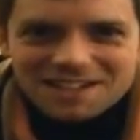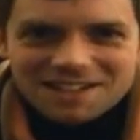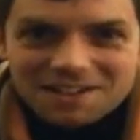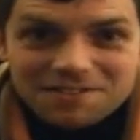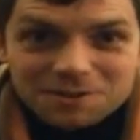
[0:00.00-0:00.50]

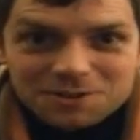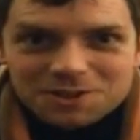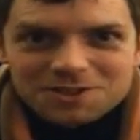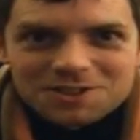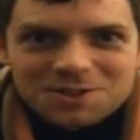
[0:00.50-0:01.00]
That feels
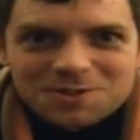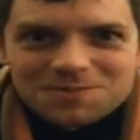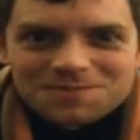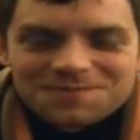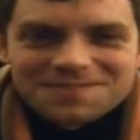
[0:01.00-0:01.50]
good too.
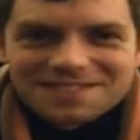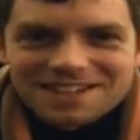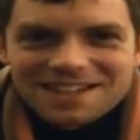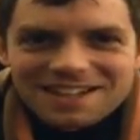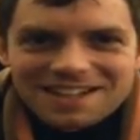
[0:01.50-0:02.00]

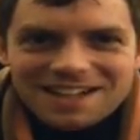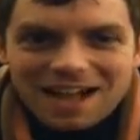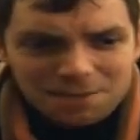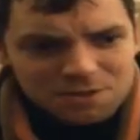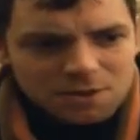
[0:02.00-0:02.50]

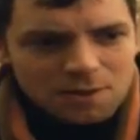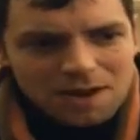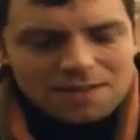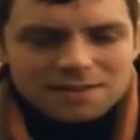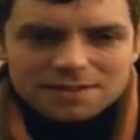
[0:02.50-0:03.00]
I'm doing
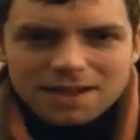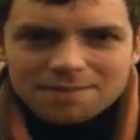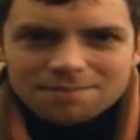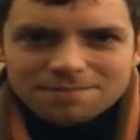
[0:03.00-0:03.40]
well in this game